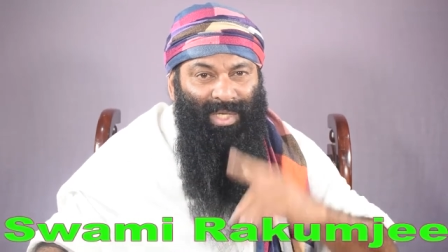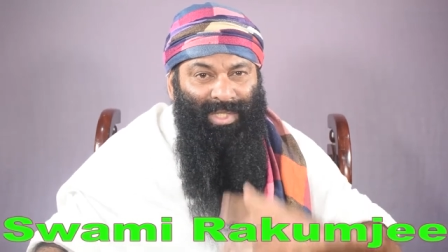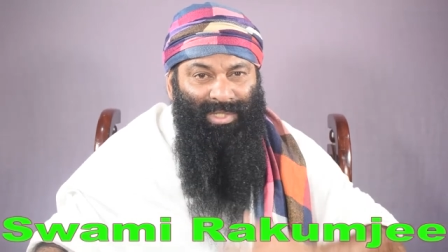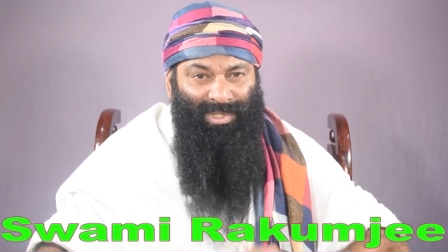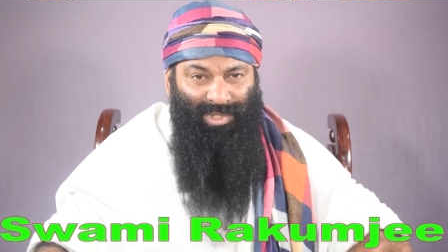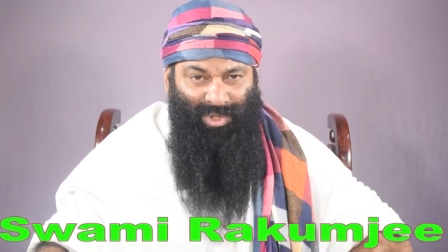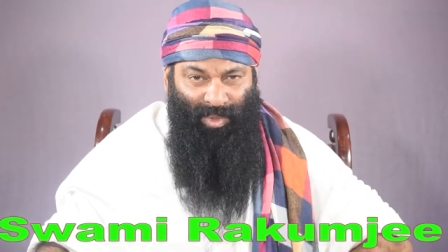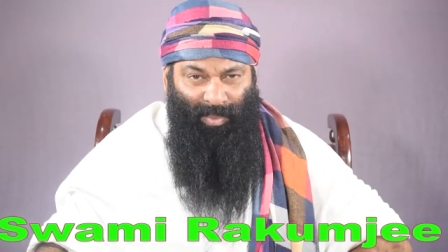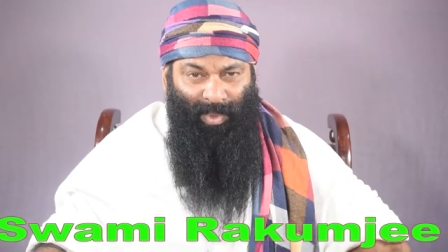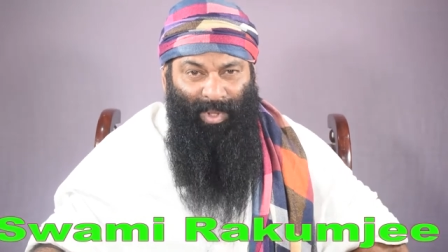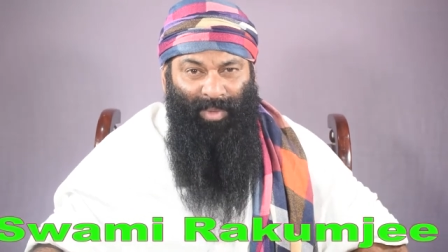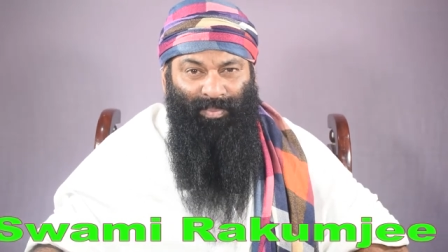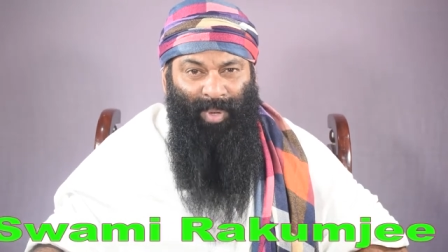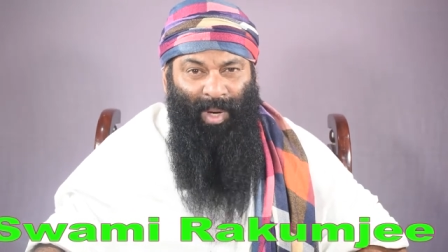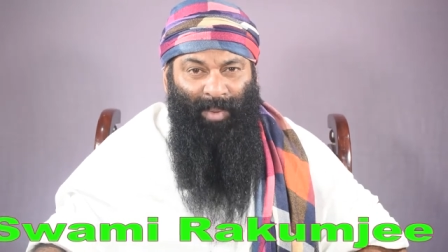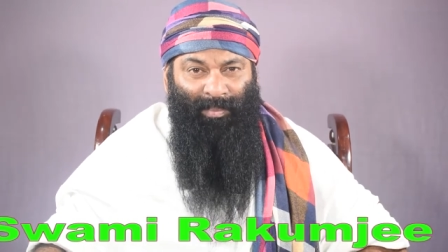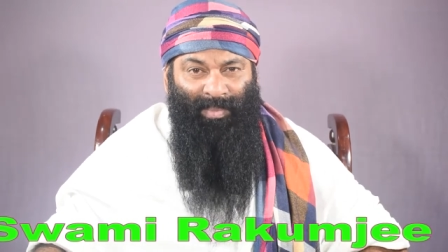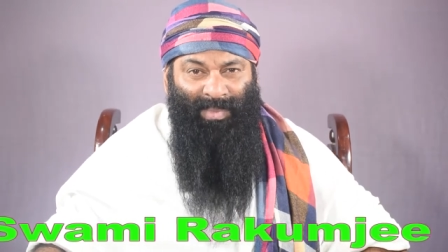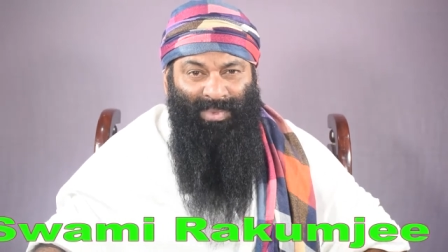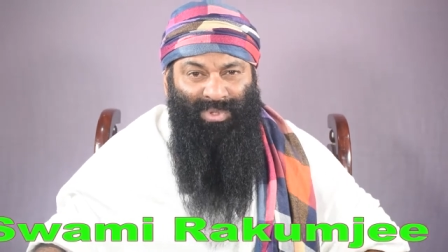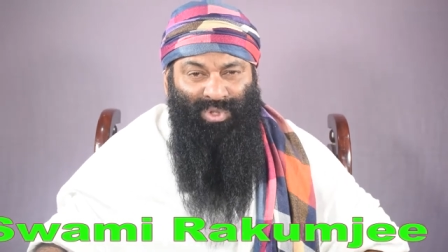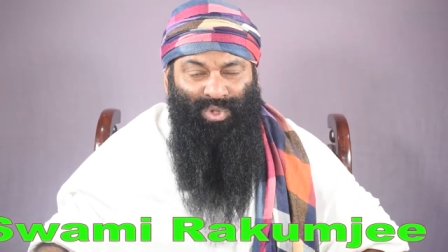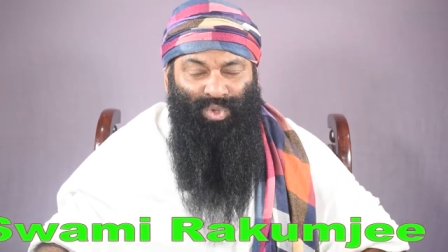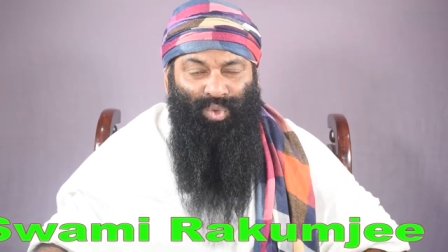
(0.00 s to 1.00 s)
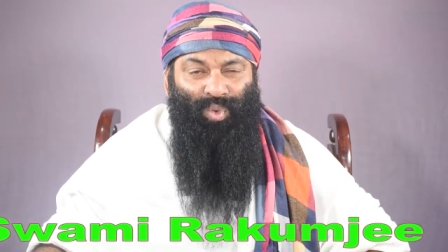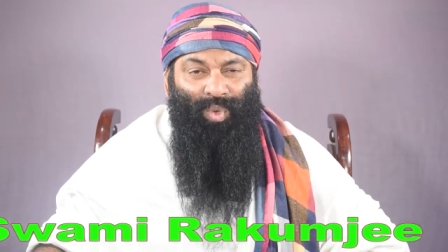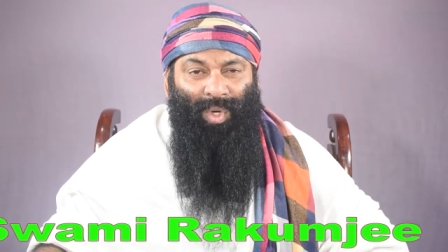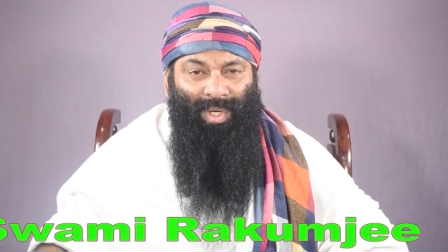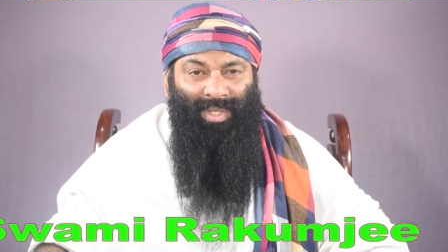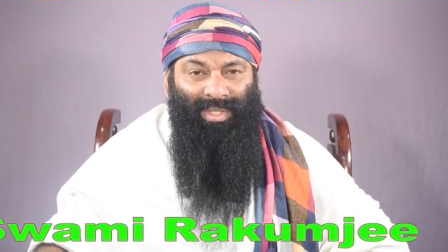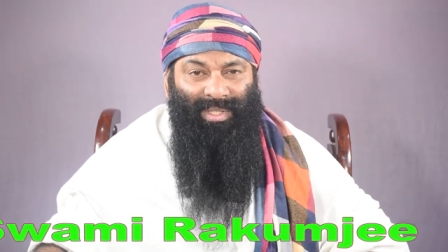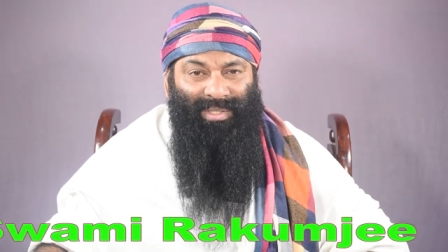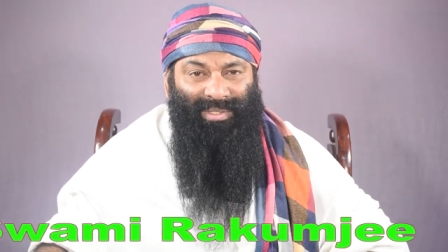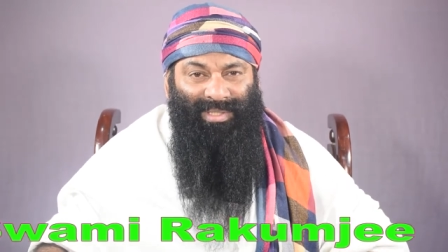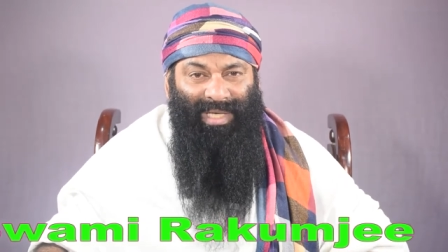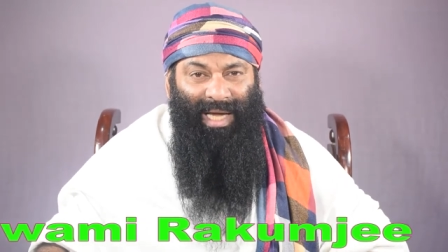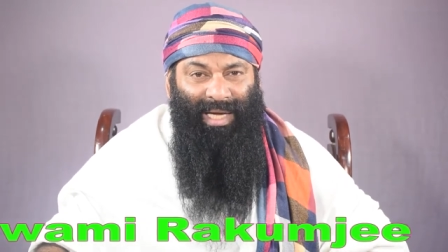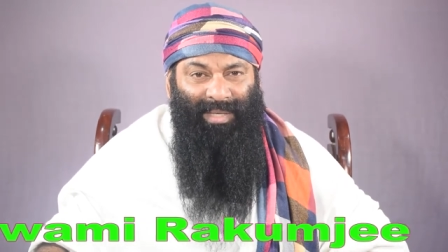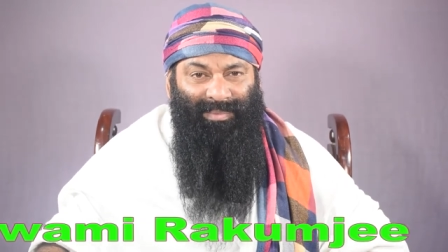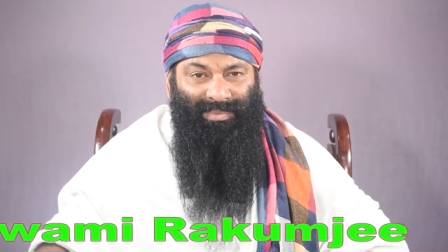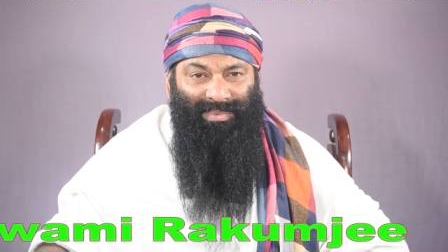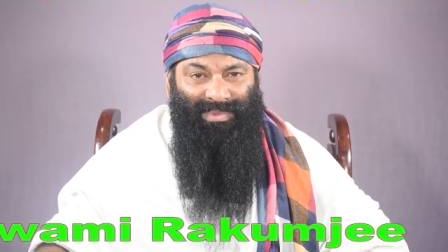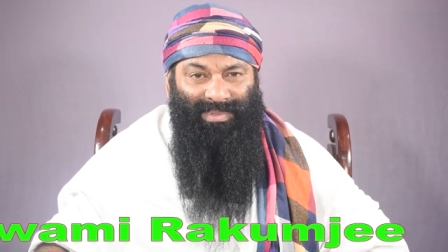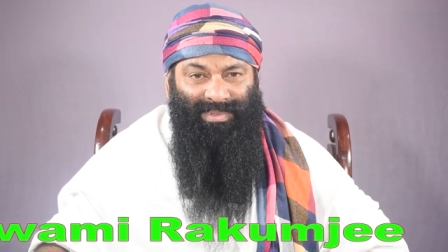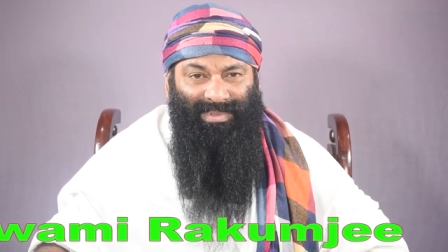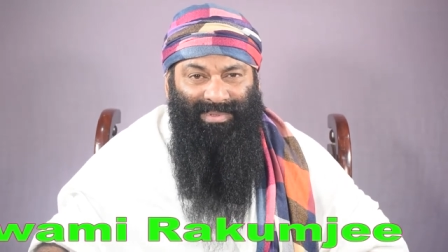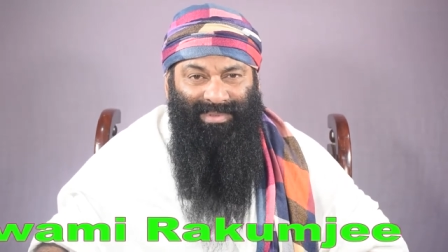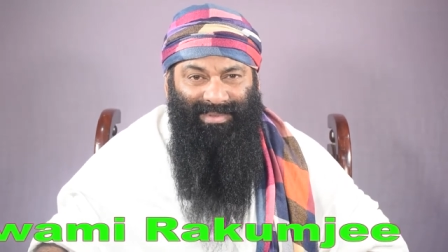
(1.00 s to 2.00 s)
stomach pumping 200
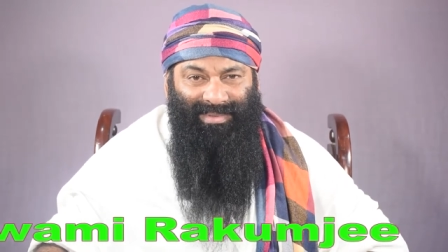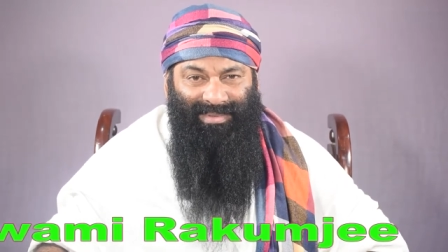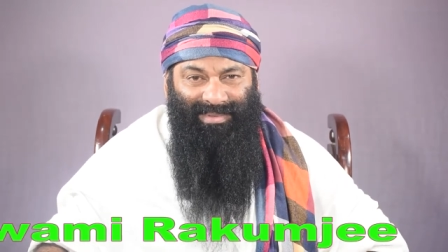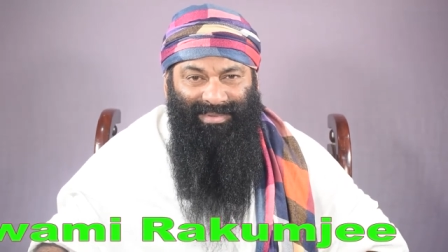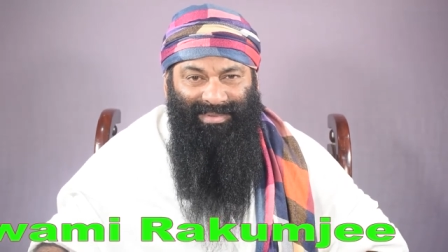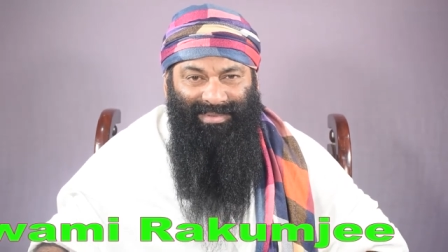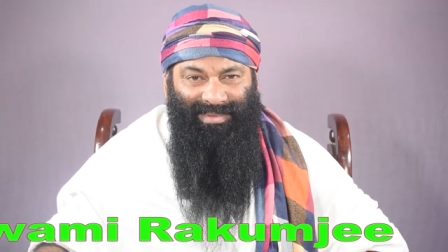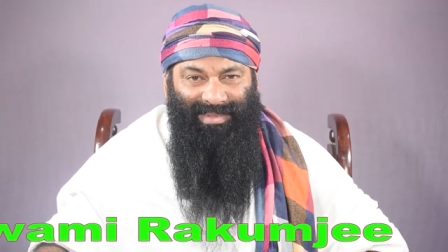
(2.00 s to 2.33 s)
times,